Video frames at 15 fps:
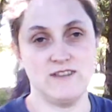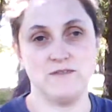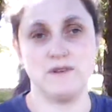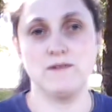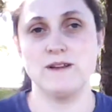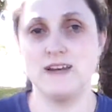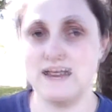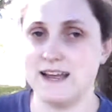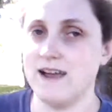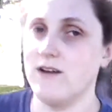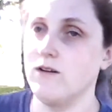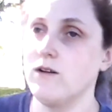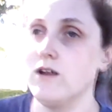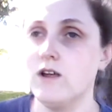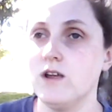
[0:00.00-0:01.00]
We went
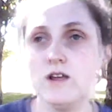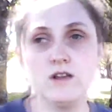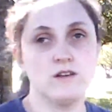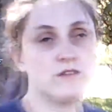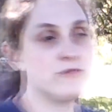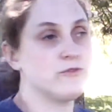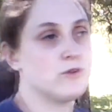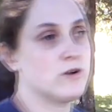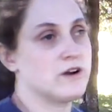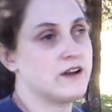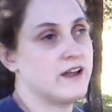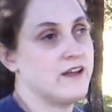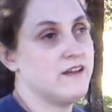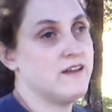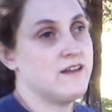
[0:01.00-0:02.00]
down to
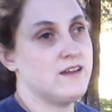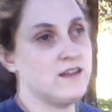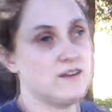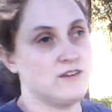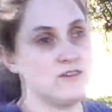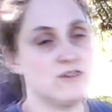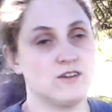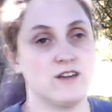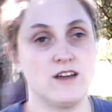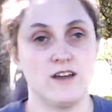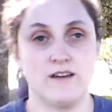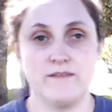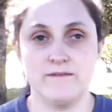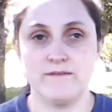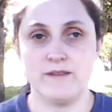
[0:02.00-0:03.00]
Florida and
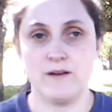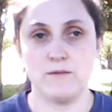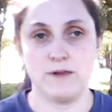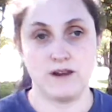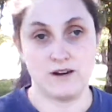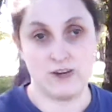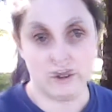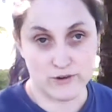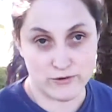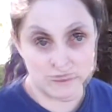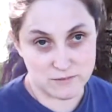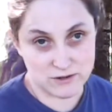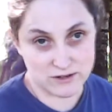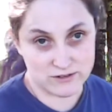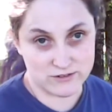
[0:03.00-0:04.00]
I went on a
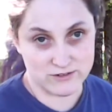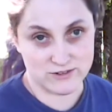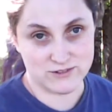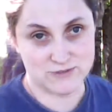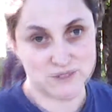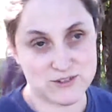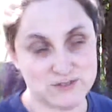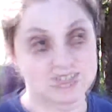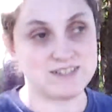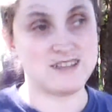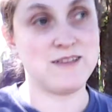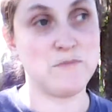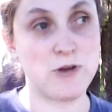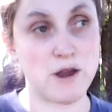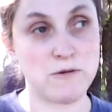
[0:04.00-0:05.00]
Caribbean cruise, which was
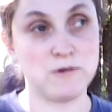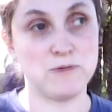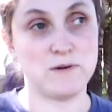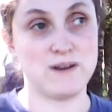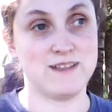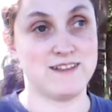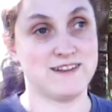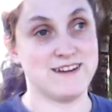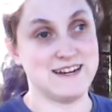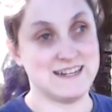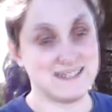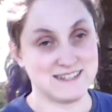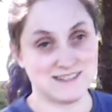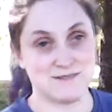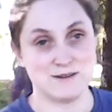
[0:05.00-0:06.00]
probably one of the greatest
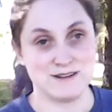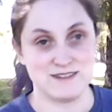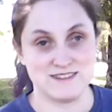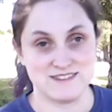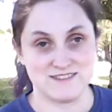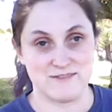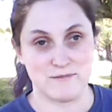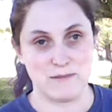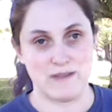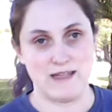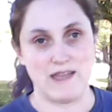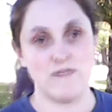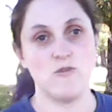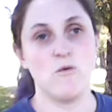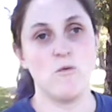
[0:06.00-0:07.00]
experiences of my
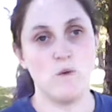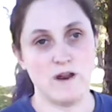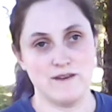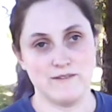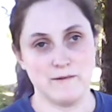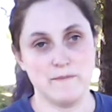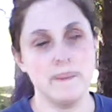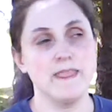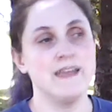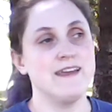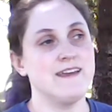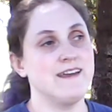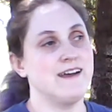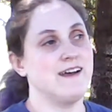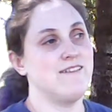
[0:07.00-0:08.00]
life. One of them.
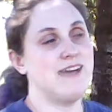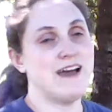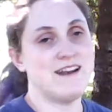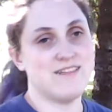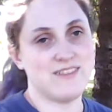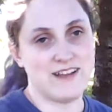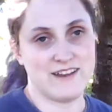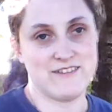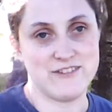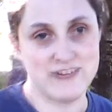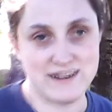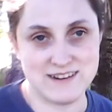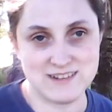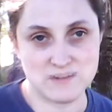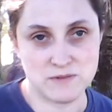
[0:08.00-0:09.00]
I've had a lot of great
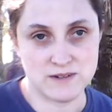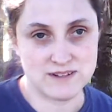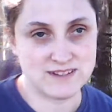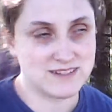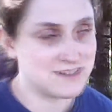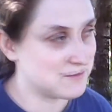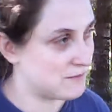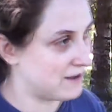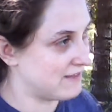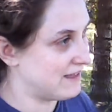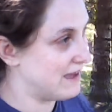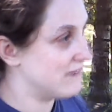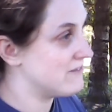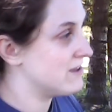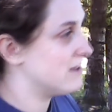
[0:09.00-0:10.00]
experiences in my
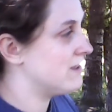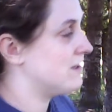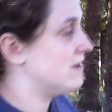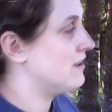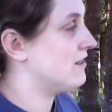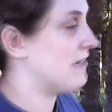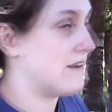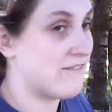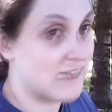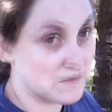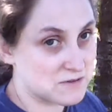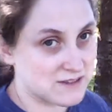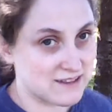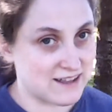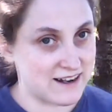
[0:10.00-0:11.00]
life, a lot of ups,
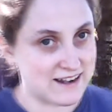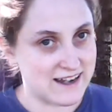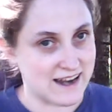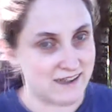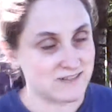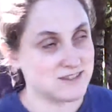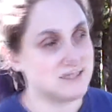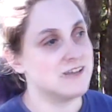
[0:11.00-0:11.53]
a lot of downs.